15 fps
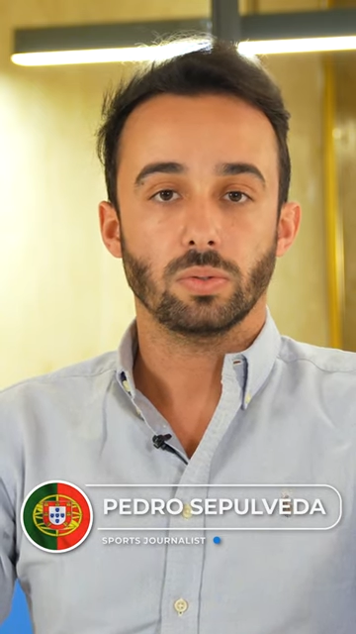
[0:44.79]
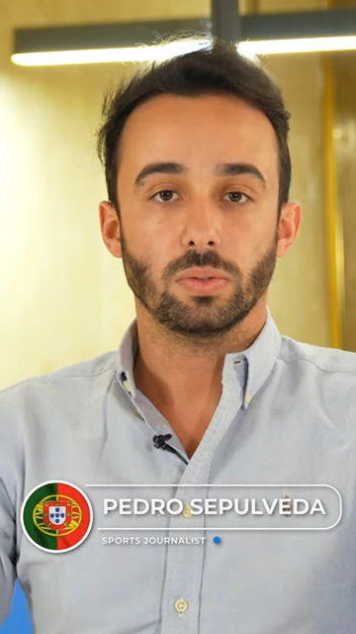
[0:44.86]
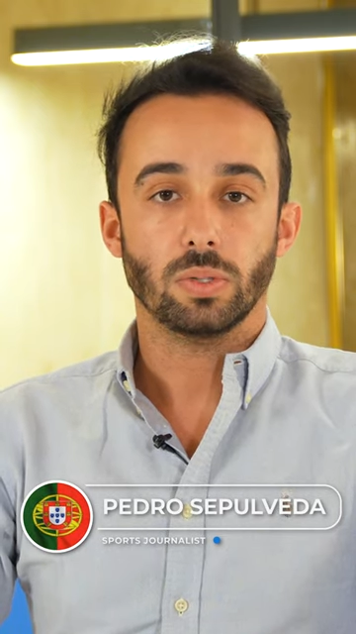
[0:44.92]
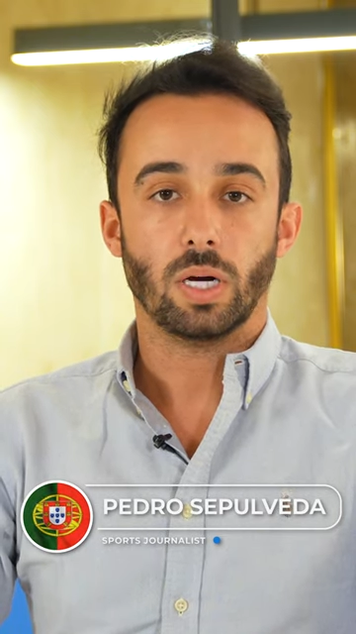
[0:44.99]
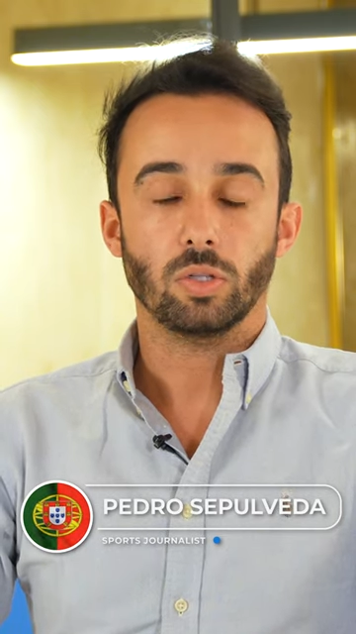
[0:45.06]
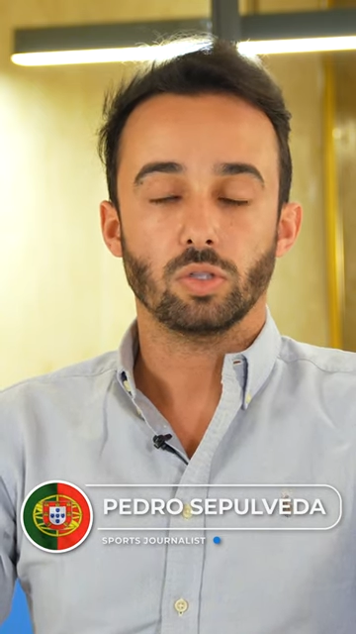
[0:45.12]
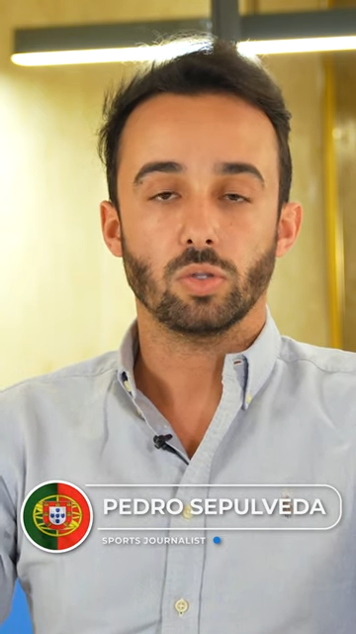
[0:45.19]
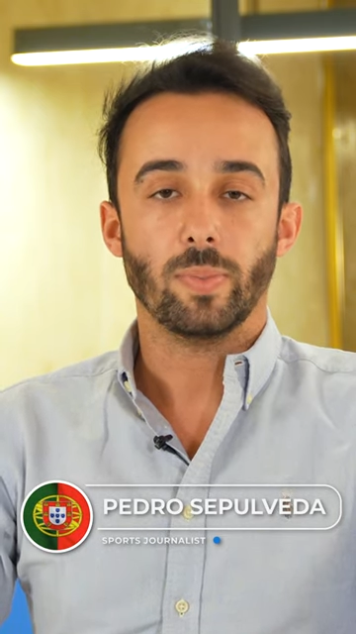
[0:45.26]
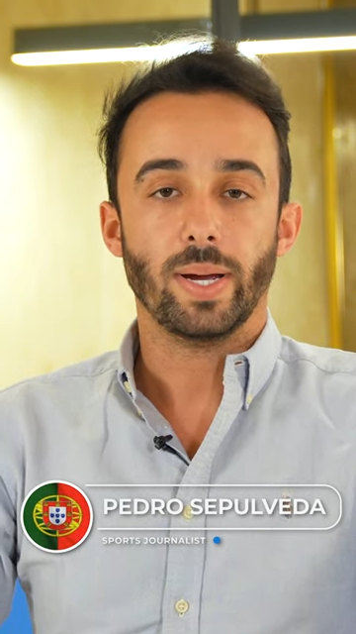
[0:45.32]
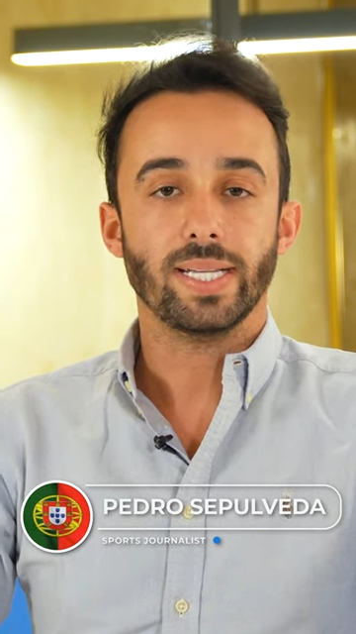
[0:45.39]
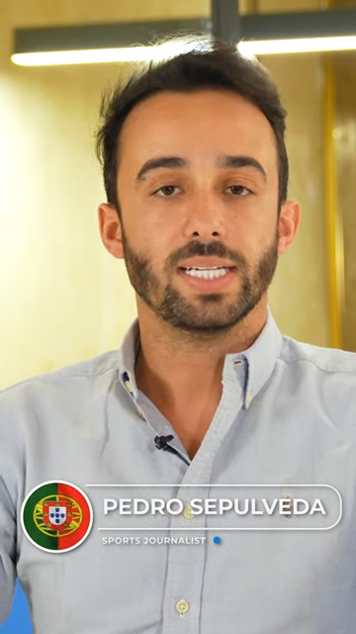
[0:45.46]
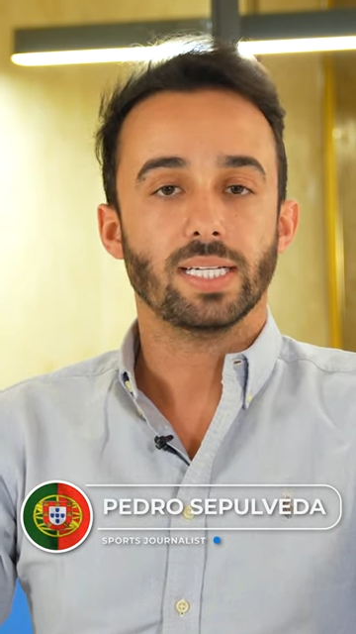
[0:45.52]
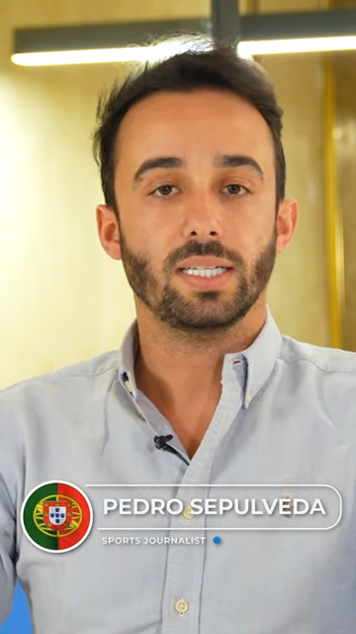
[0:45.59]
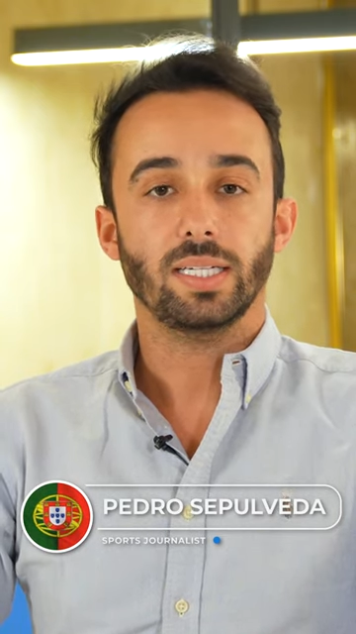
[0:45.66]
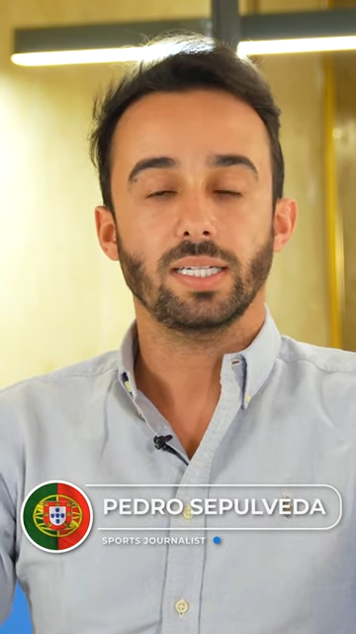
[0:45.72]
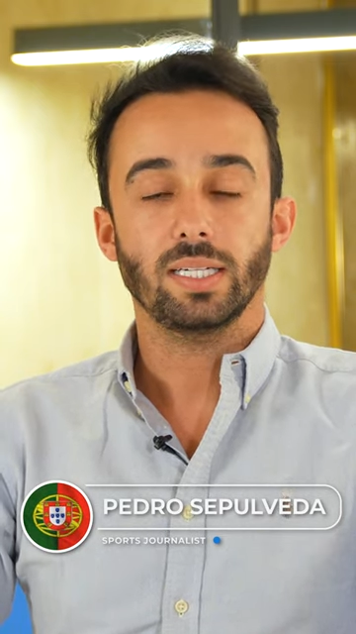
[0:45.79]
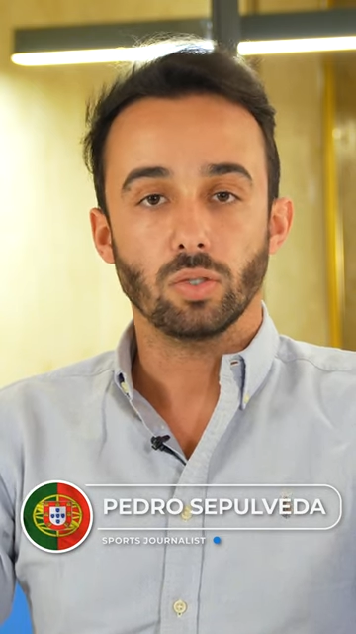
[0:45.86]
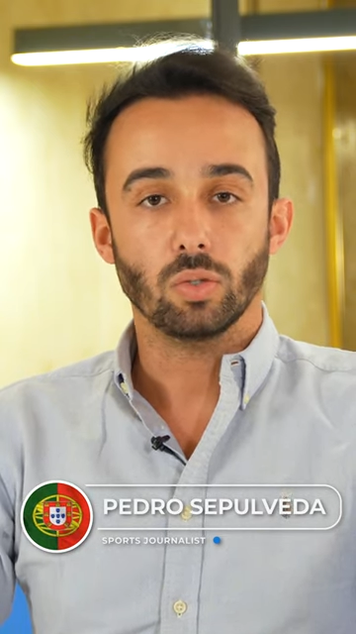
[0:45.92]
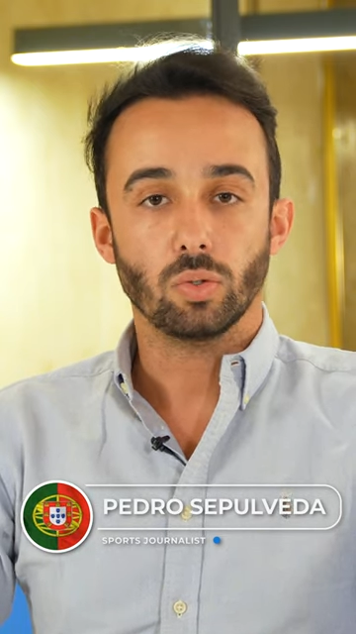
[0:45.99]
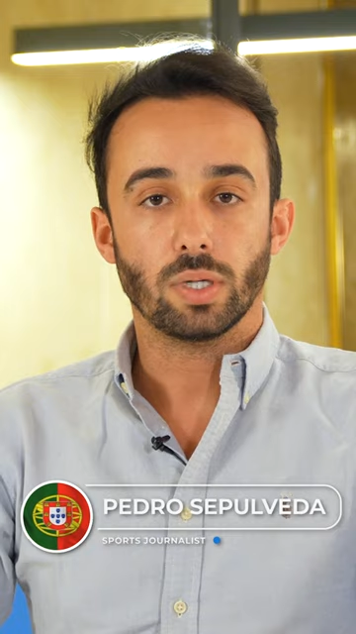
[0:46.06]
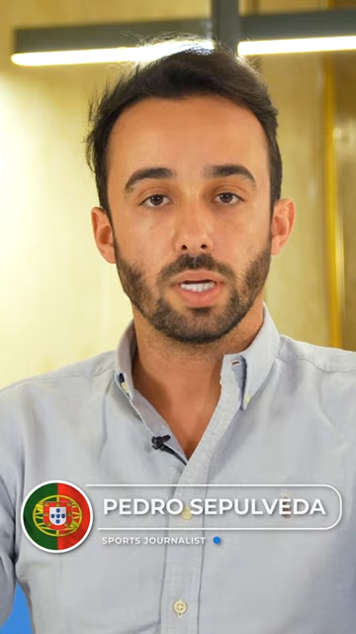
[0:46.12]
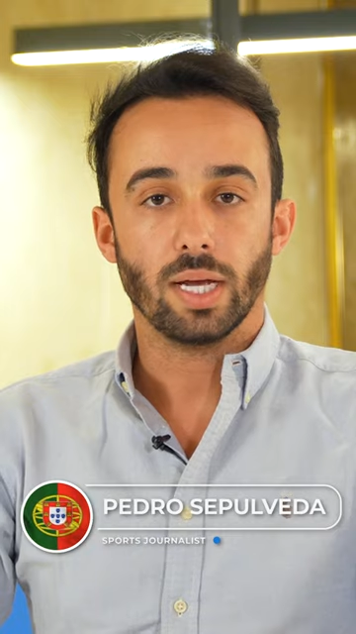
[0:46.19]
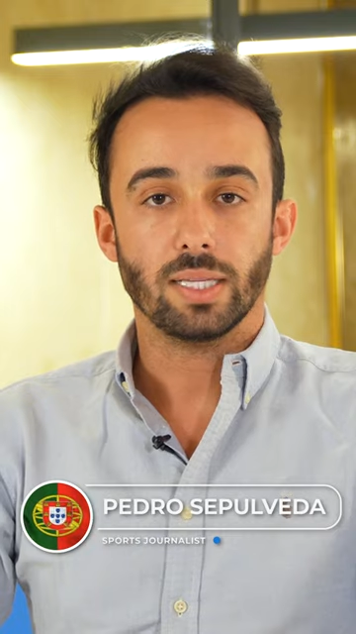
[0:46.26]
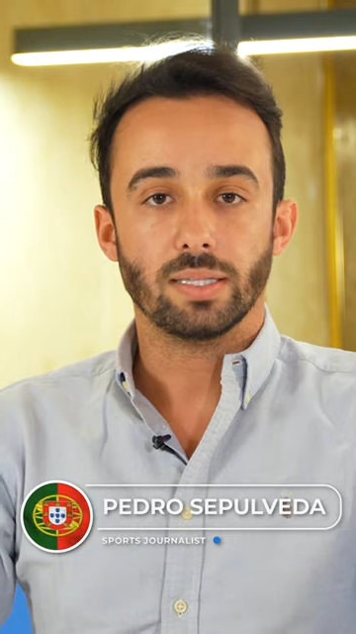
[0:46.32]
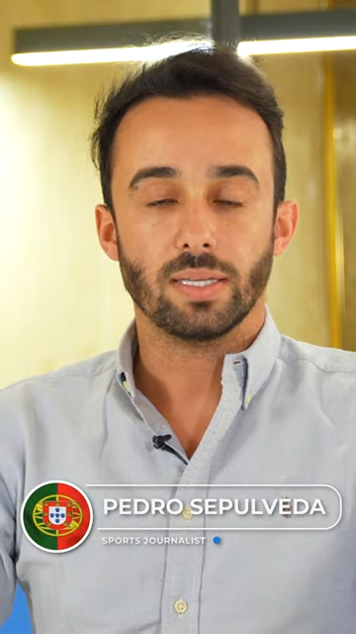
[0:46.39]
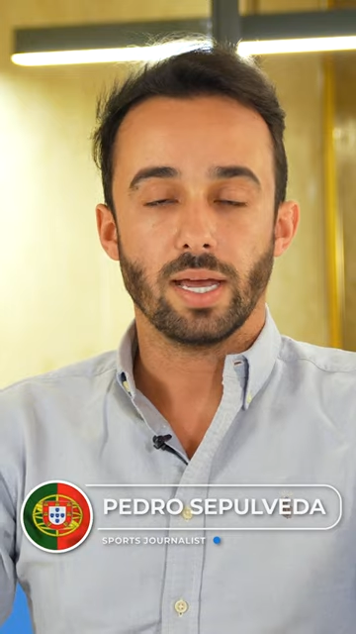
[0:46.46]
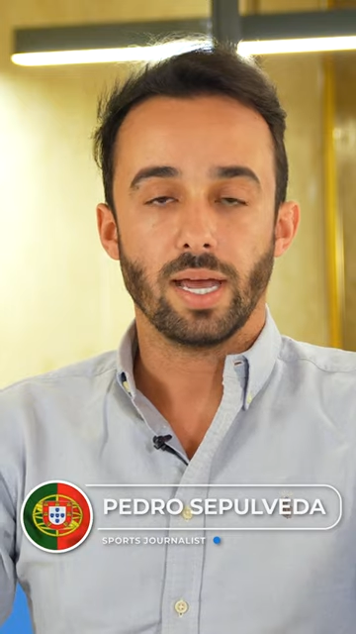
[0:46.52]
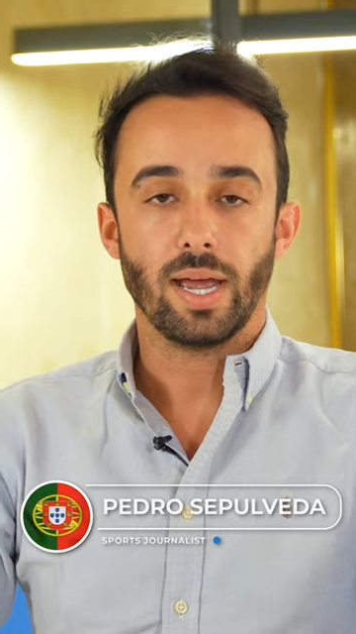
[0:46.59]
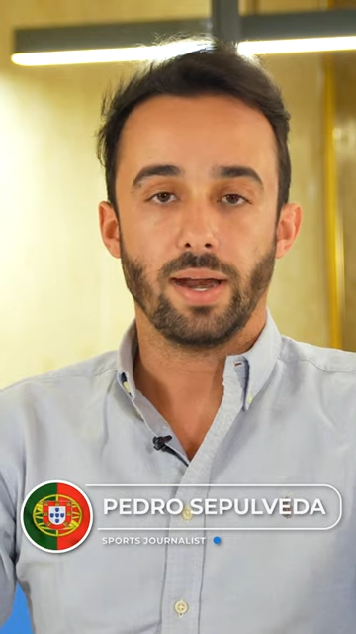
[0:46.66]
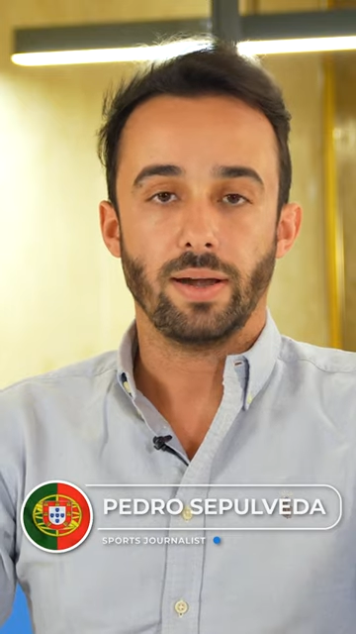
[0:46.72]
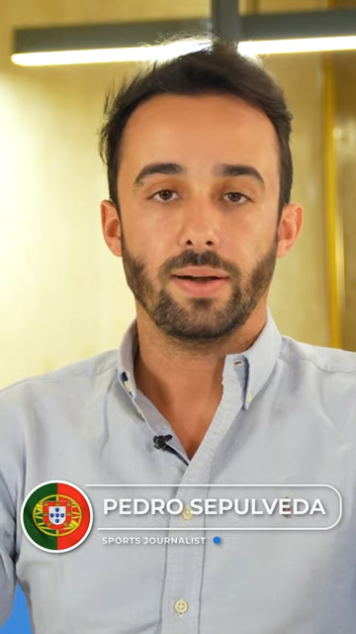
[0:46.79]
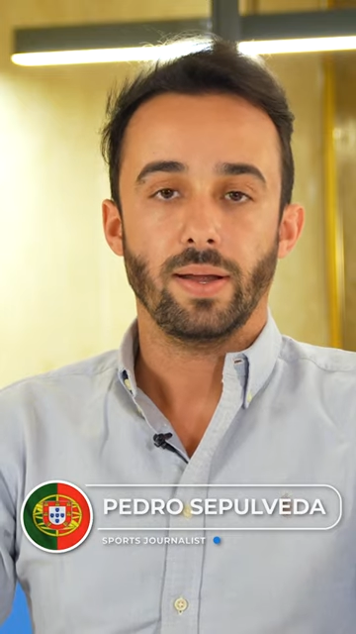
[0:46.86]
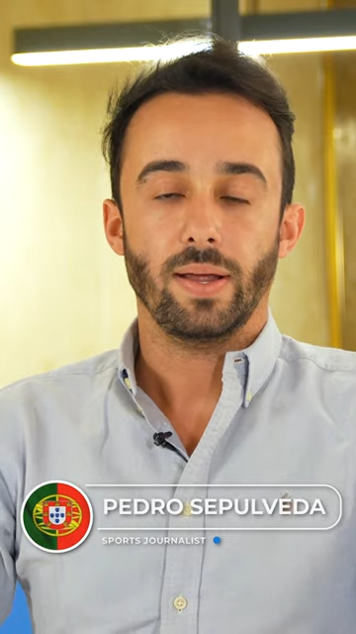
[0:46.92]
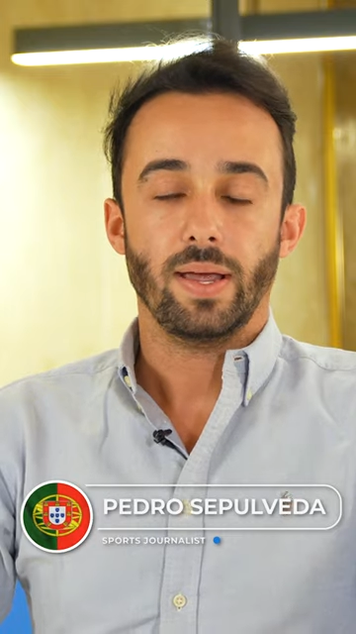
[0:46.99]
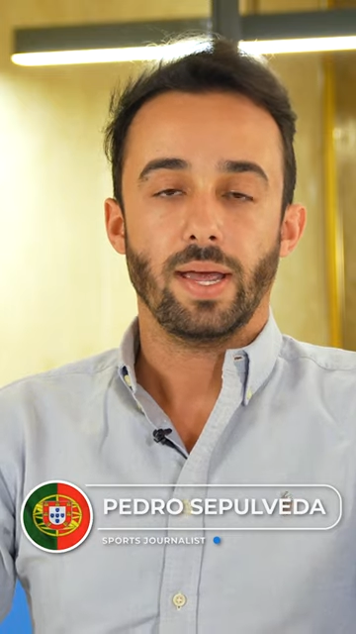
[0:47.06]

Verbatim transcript: you automatically look at the hair.